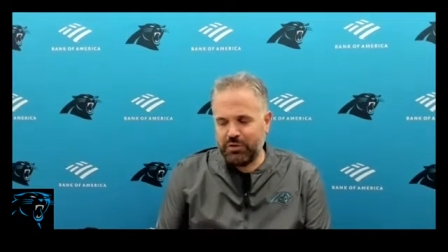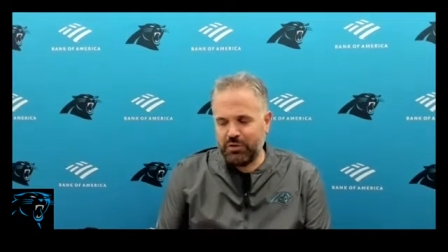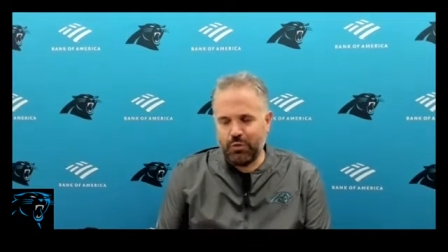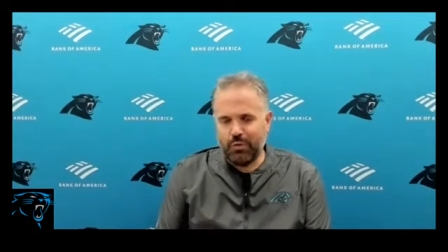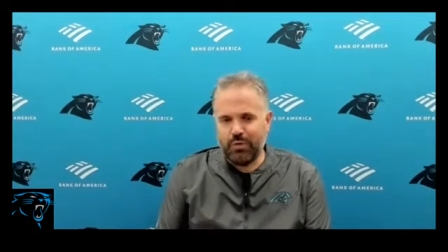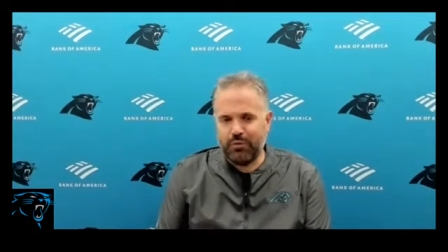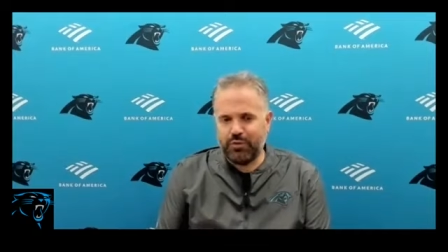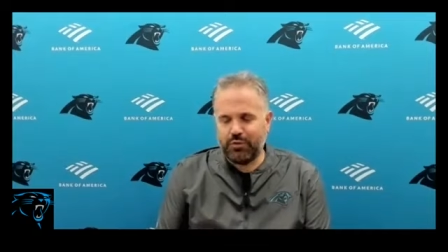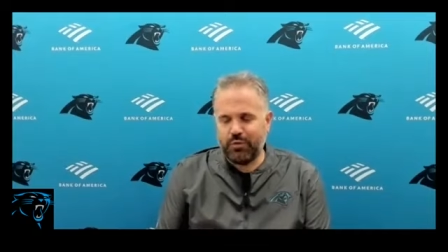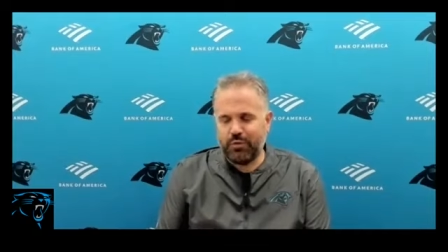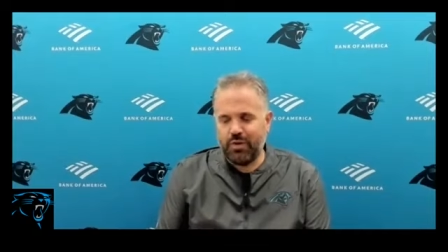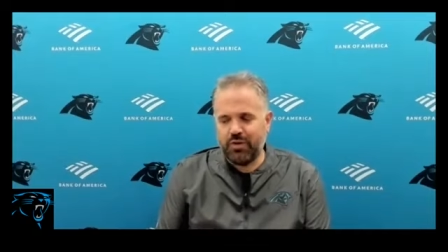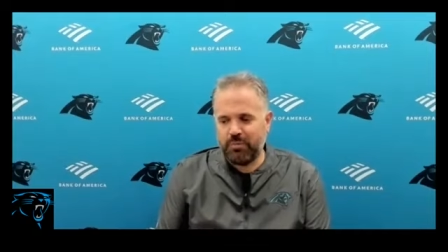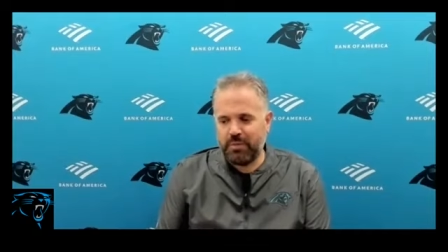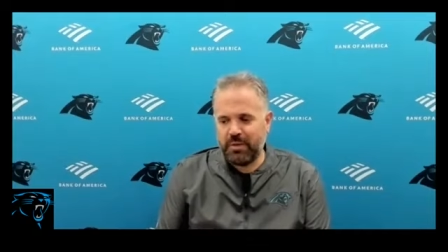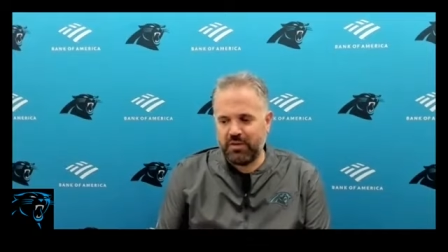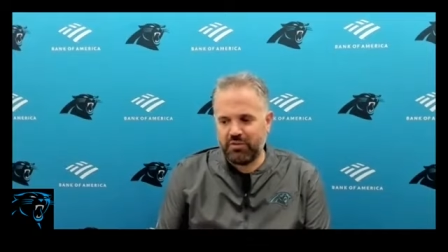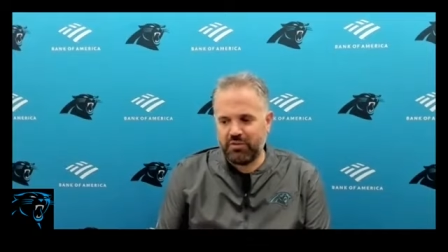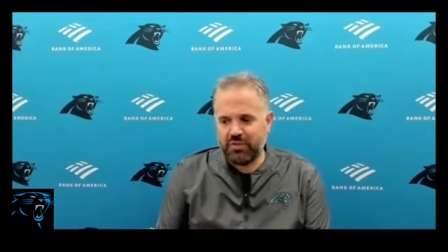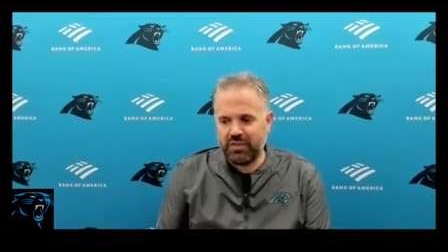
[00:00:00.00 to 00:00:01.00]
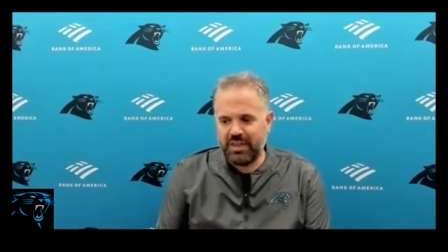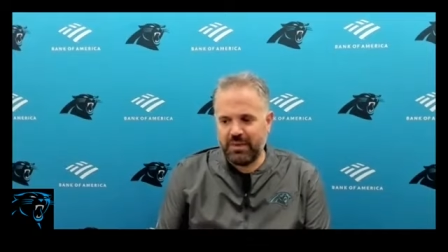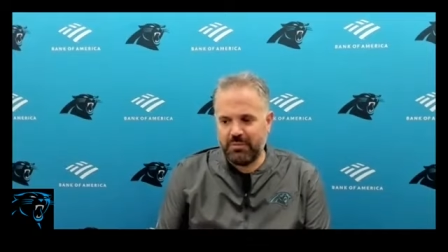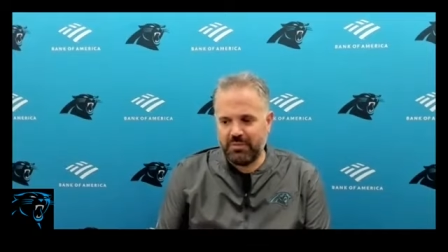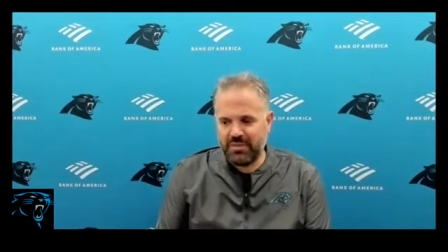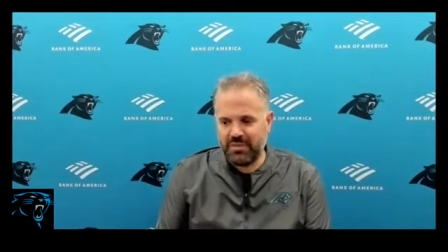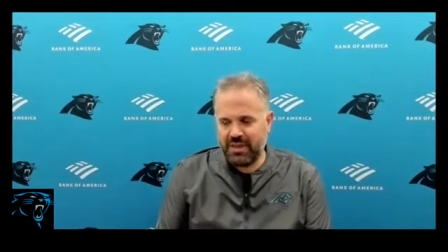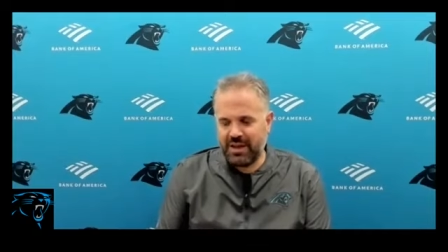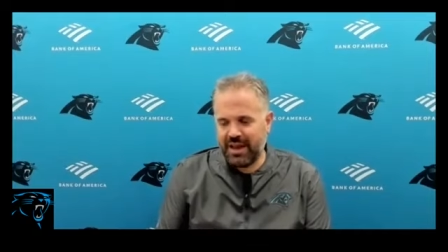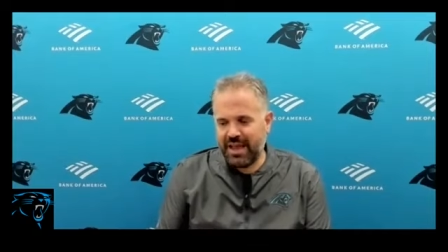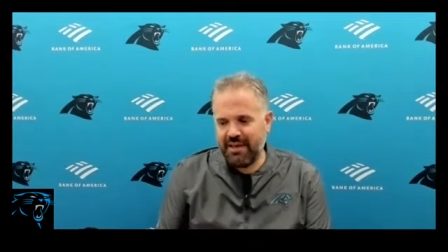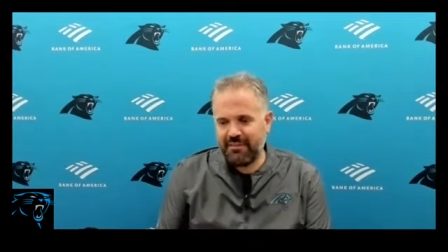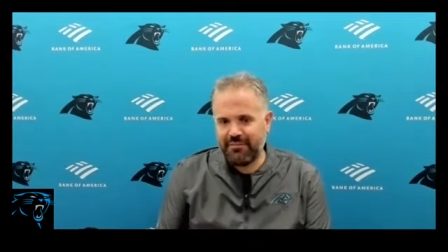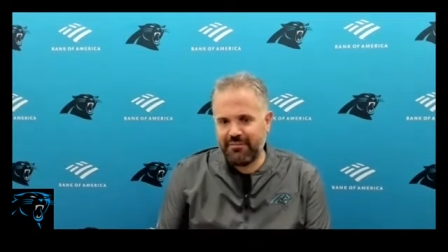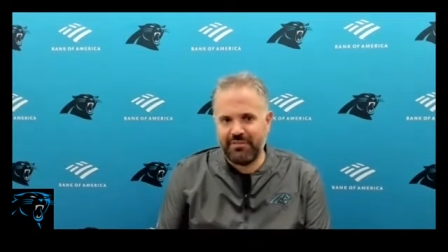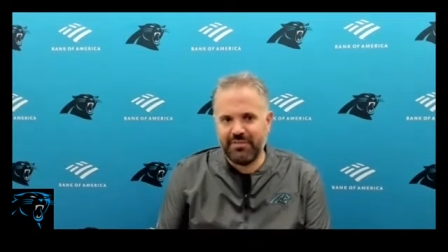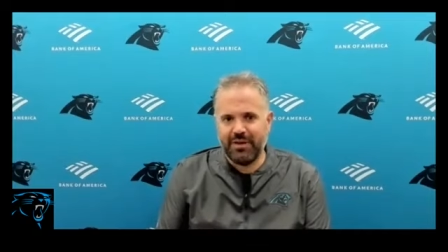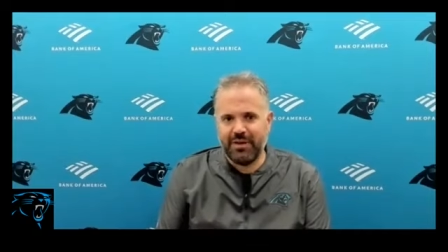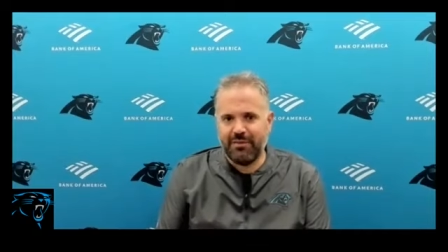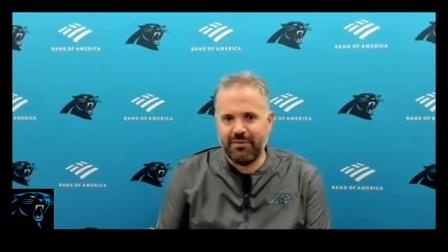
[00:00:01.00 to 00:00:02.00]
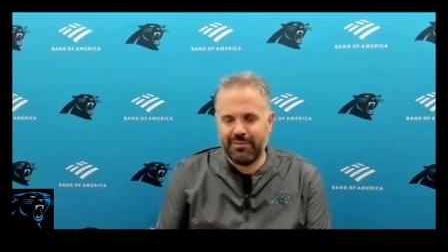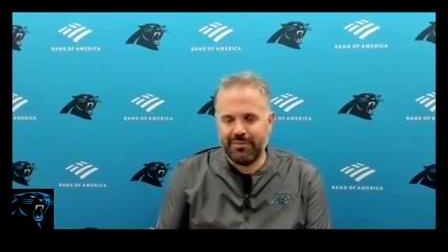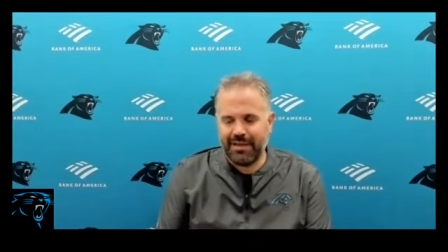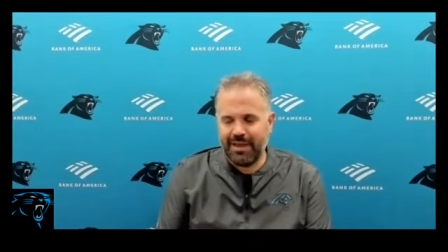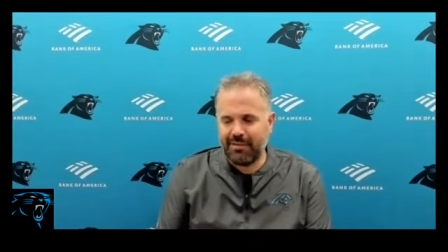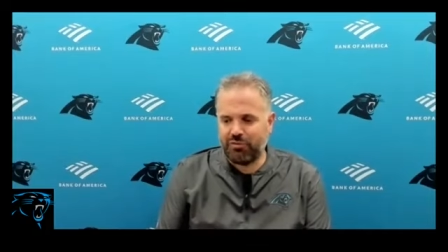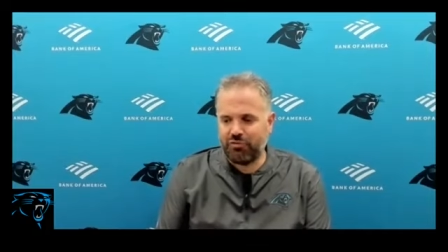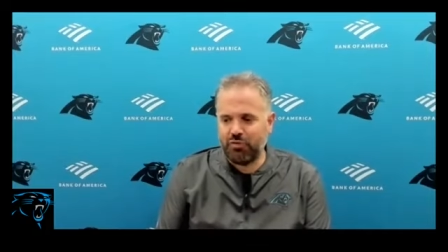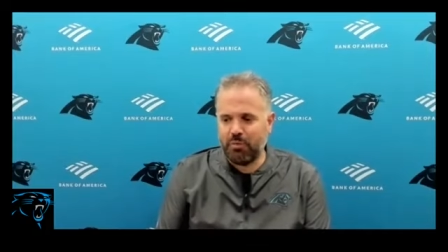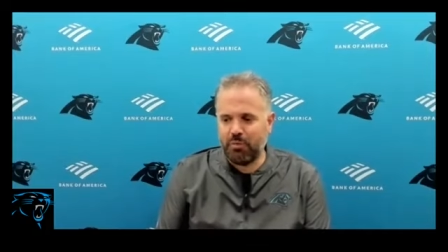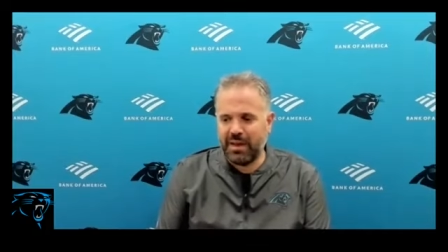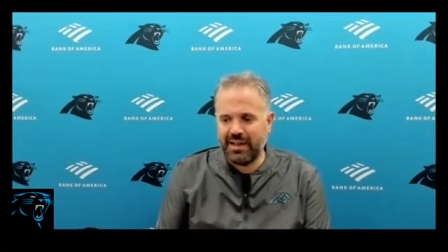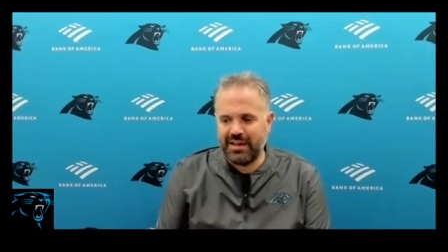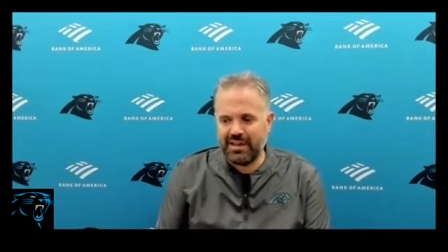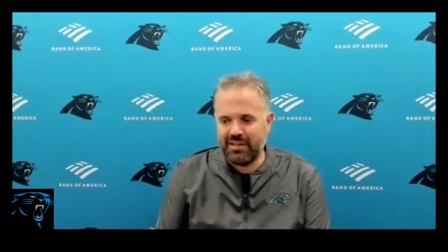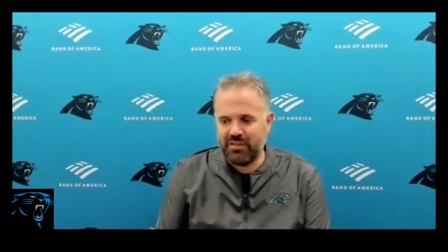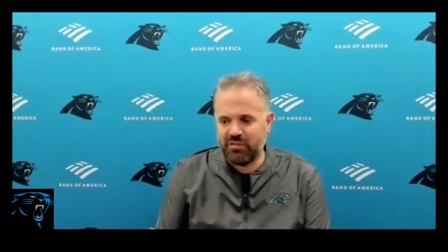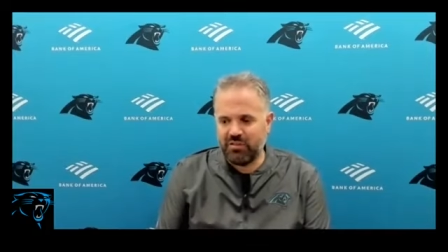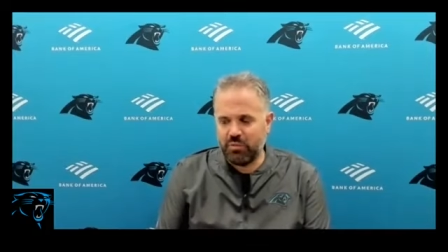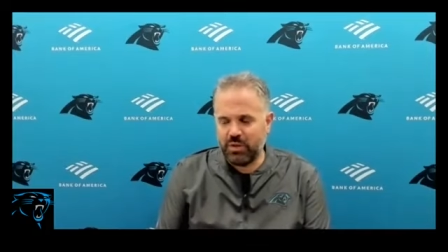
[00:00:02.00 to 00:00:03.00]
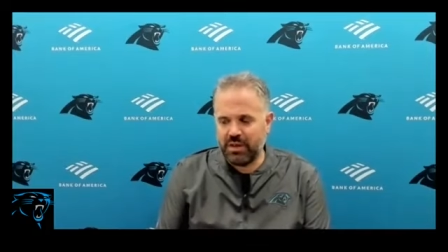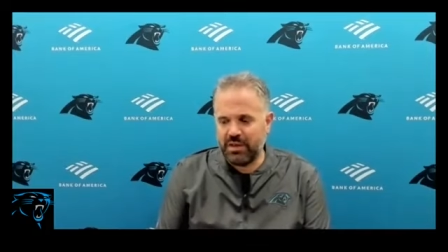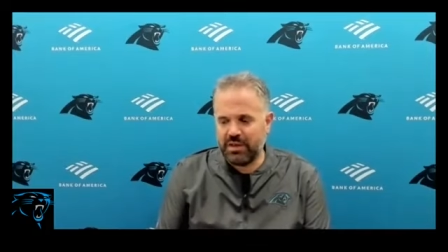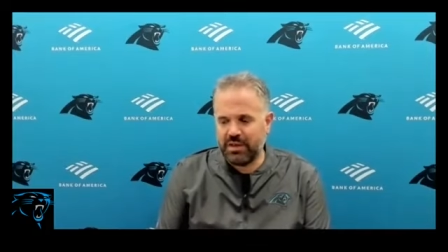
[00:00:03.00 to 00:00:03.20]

two of which were on special teams, and then have so many this week.